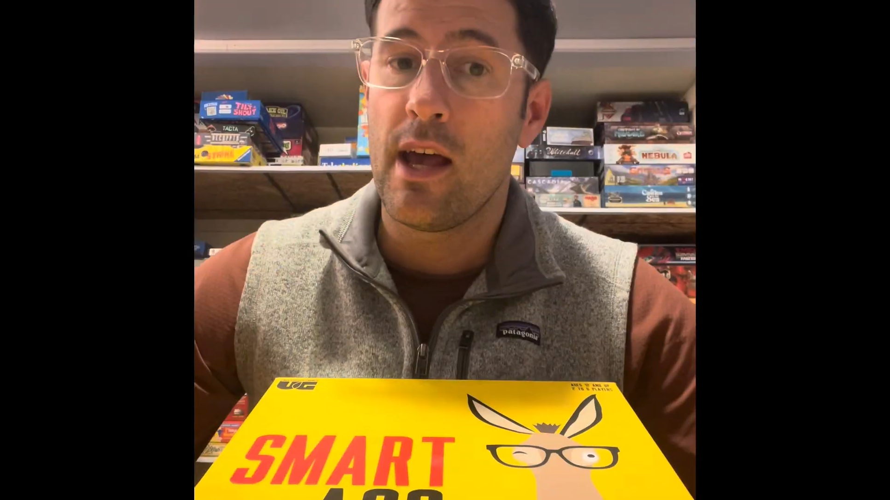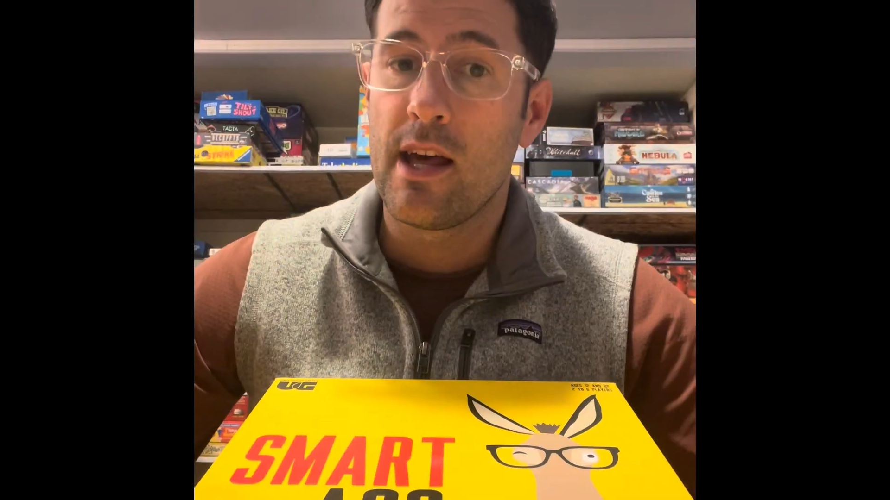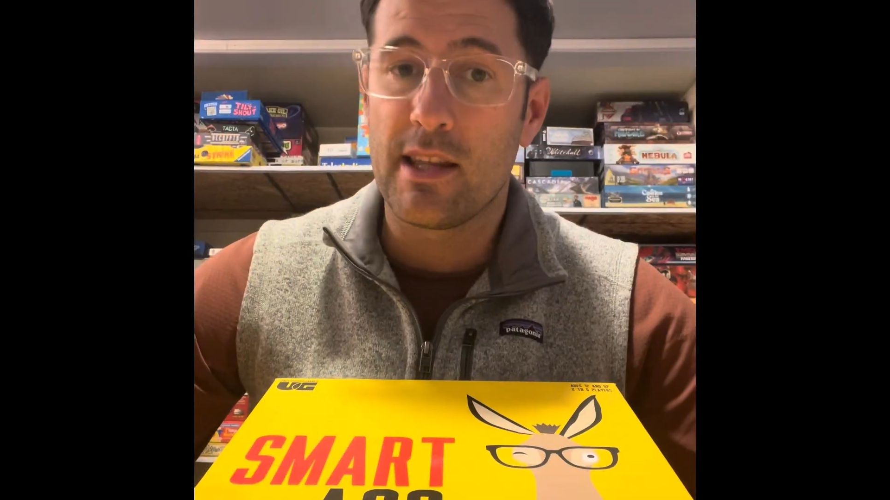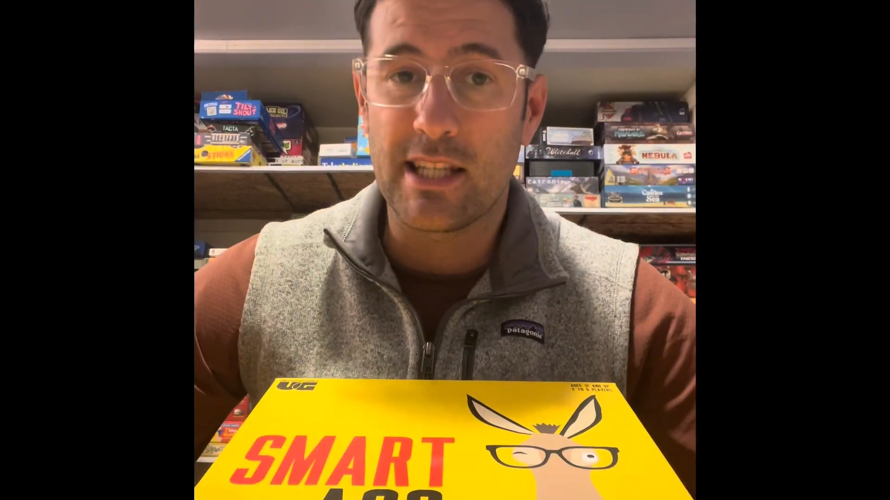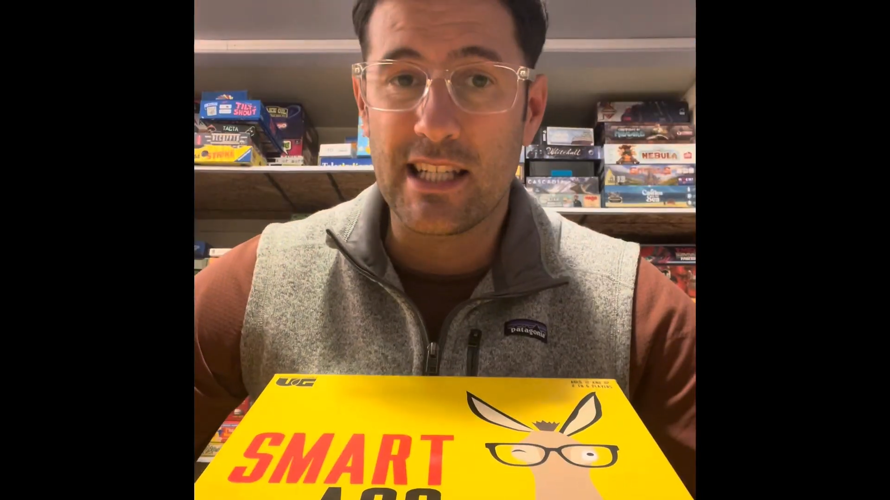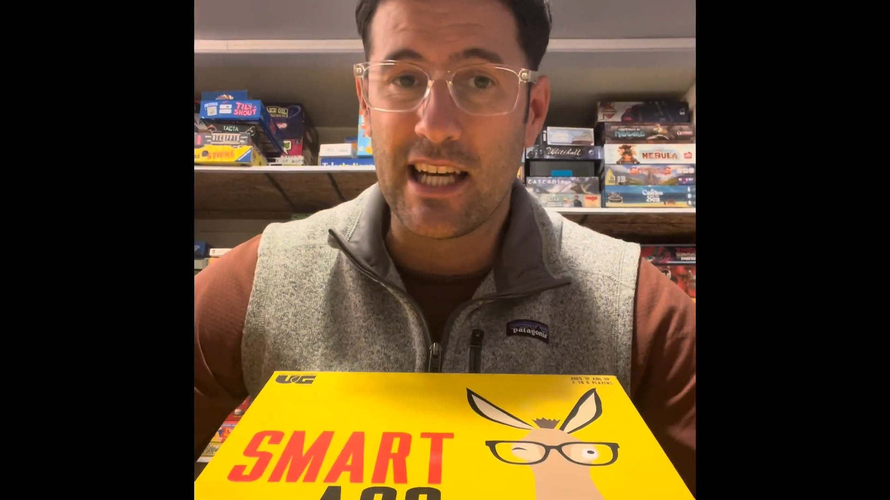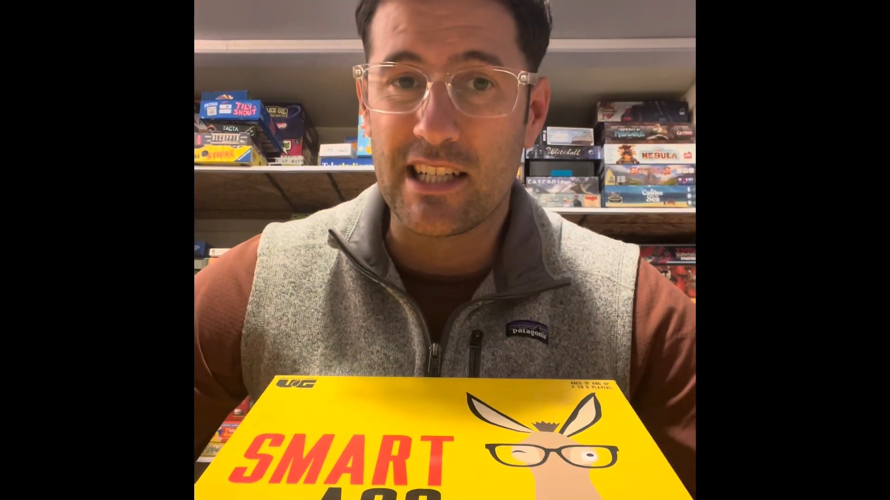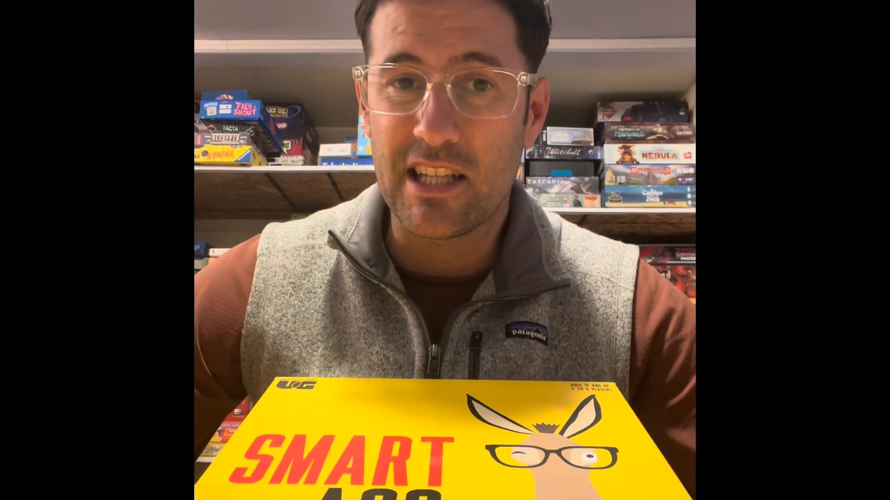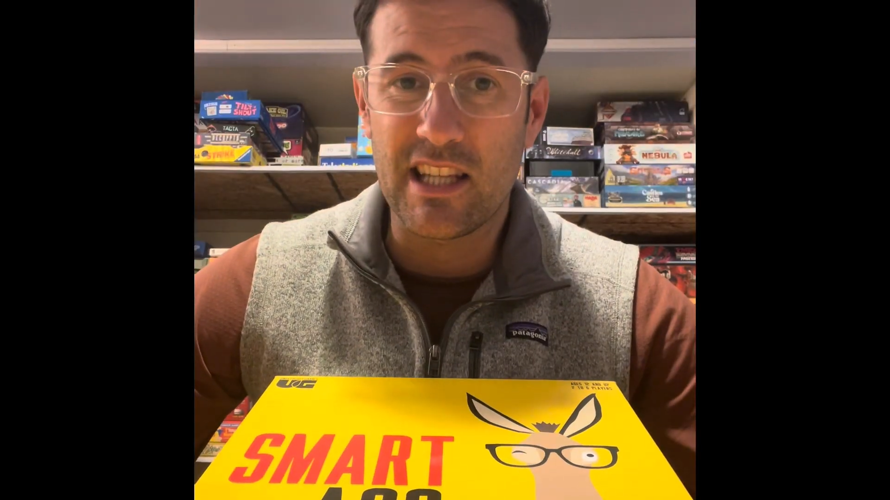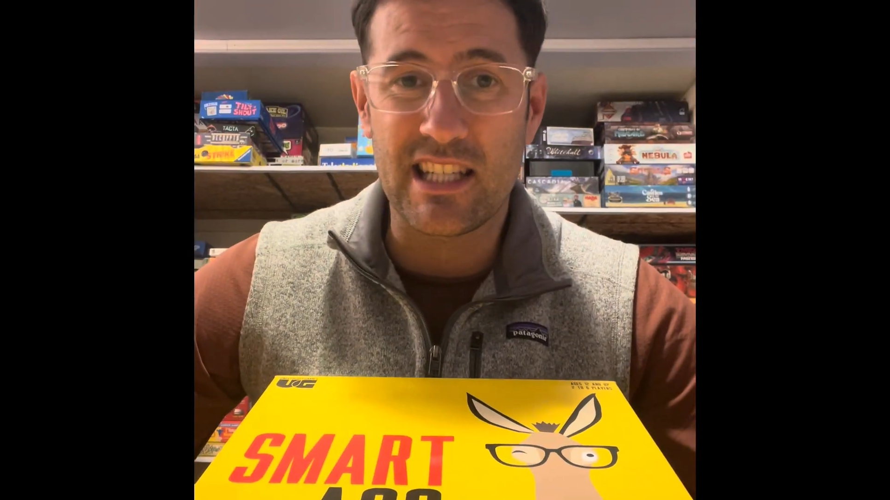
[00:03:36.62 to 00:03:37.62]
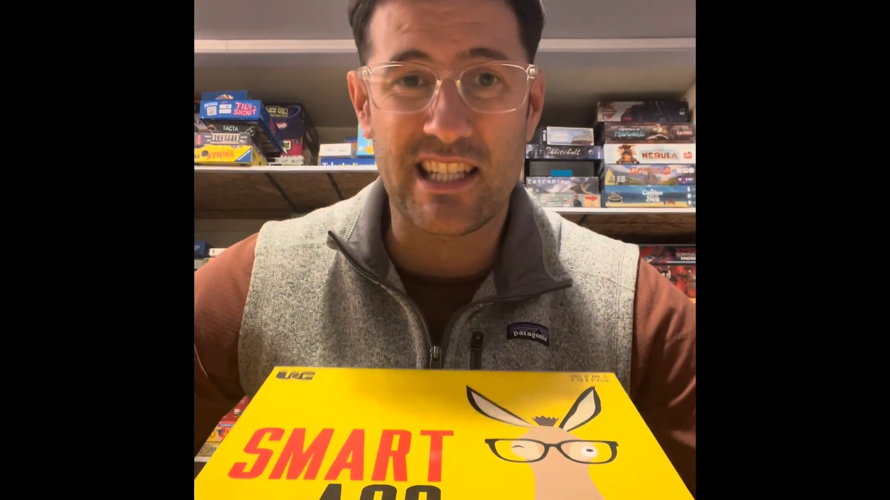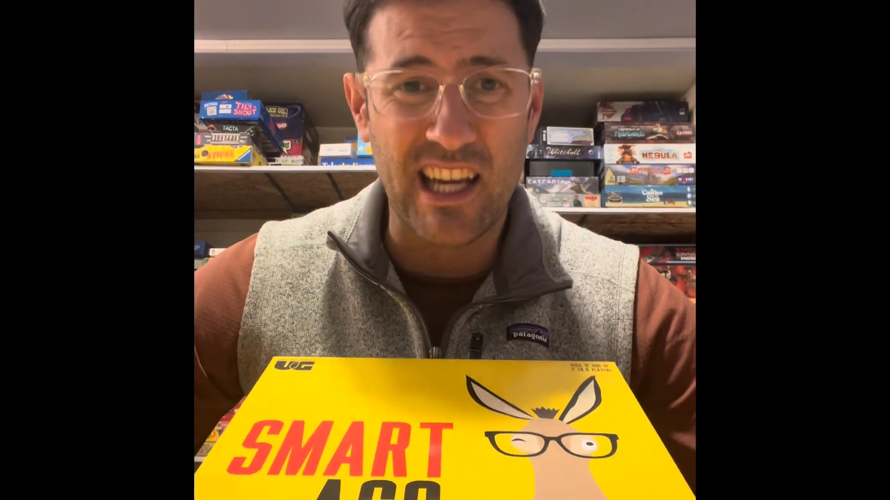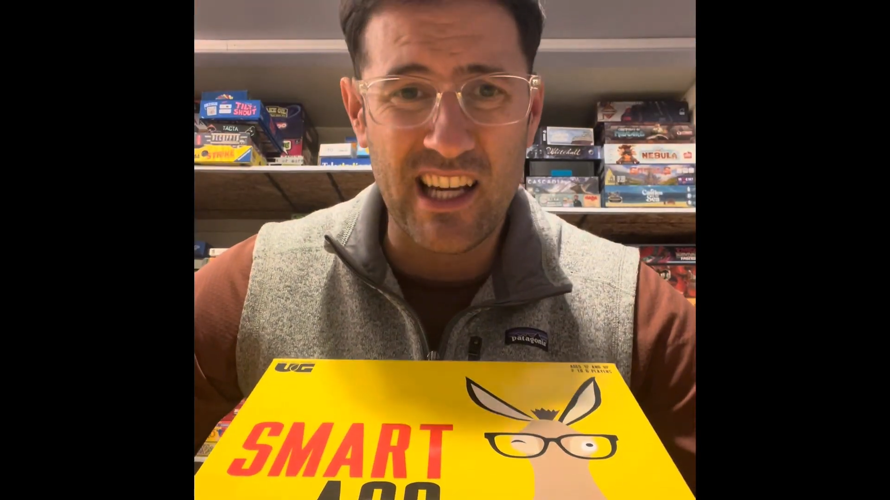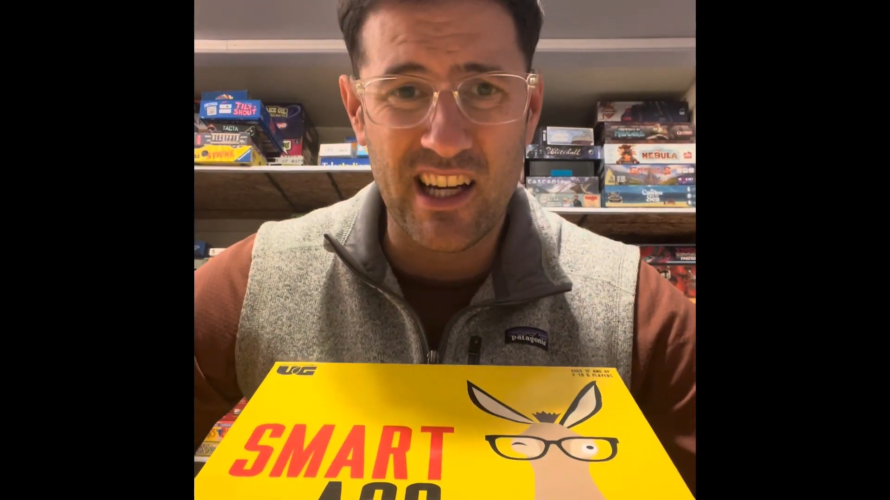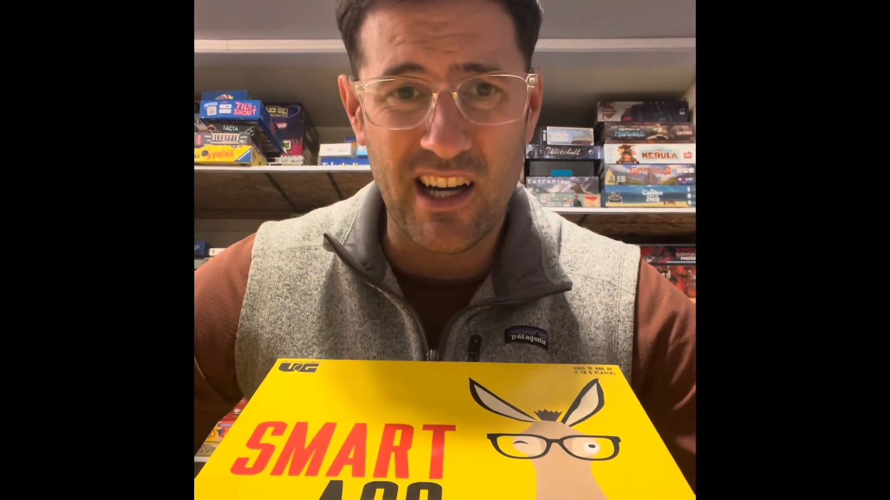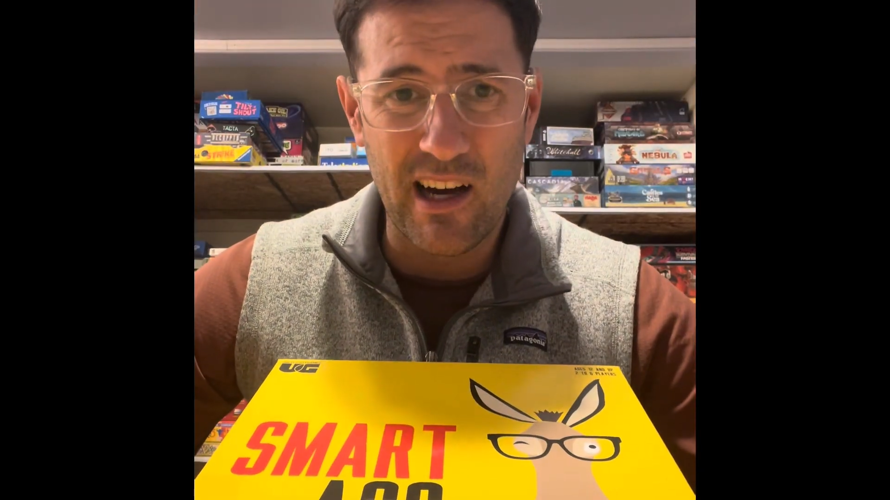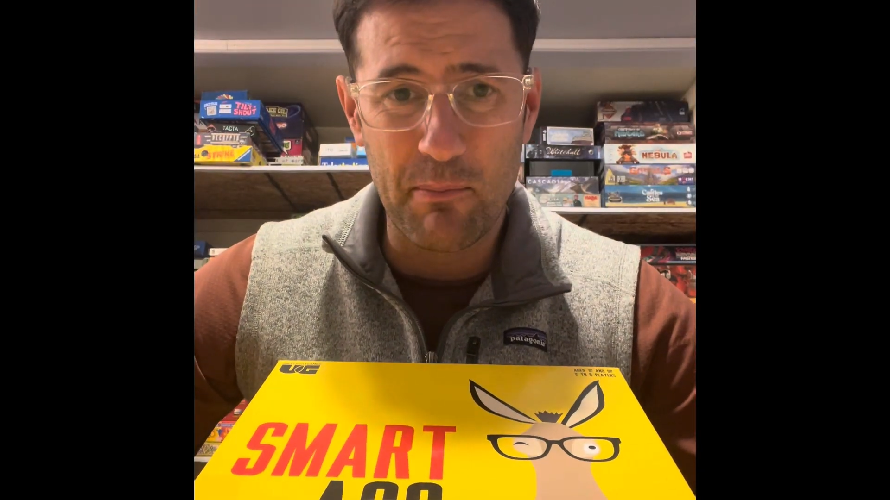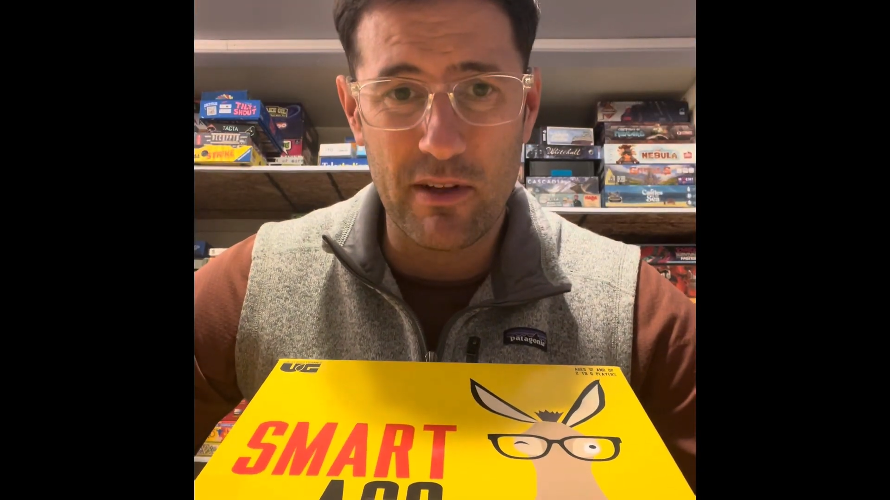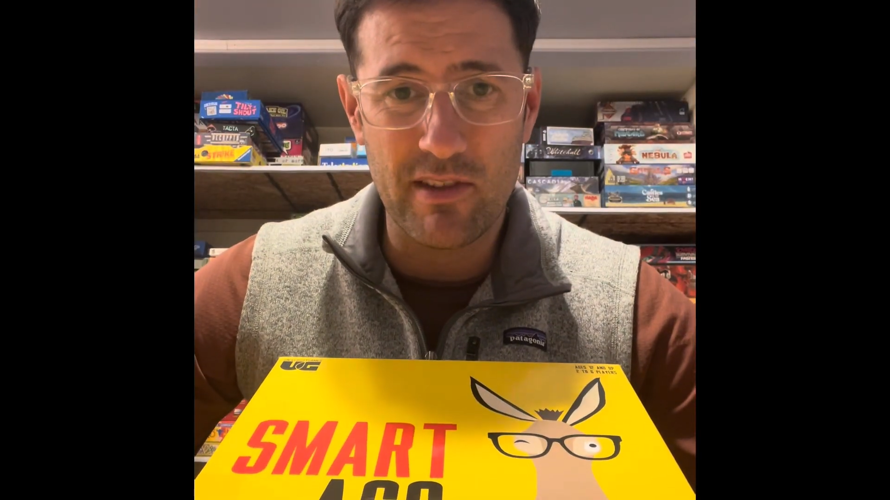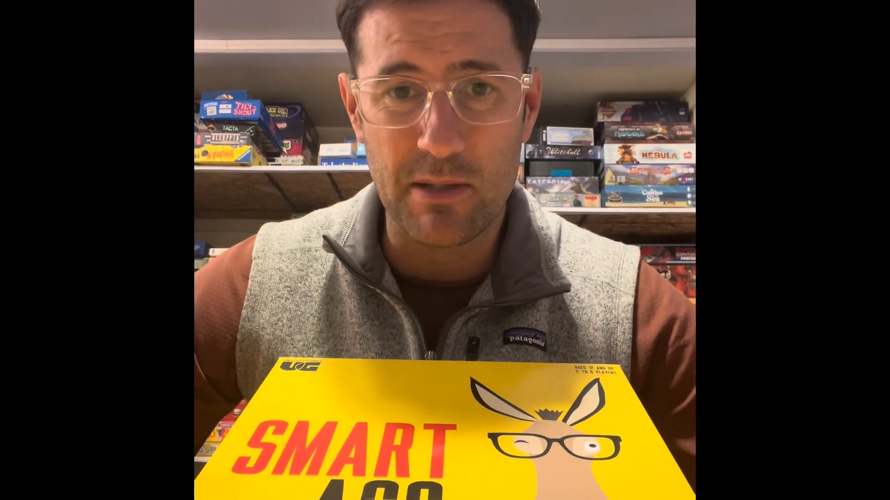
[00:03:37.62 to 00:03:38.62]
This is actually the second copy of